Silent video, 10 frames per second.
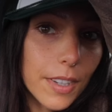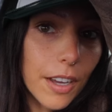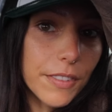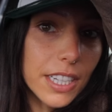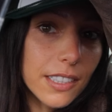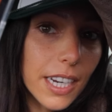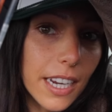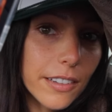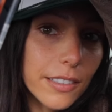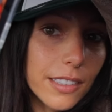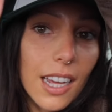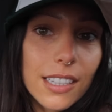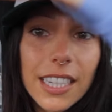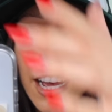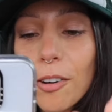of these nails
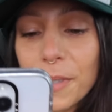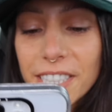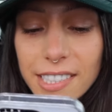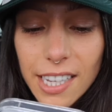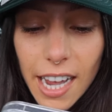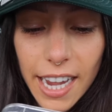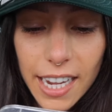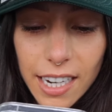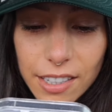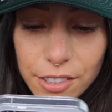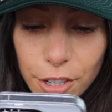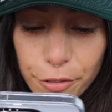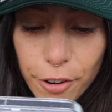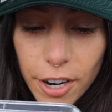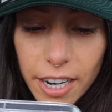to help me decide. So
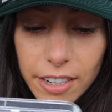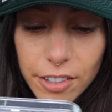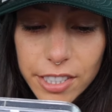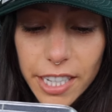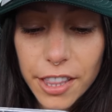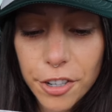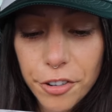far it looks like the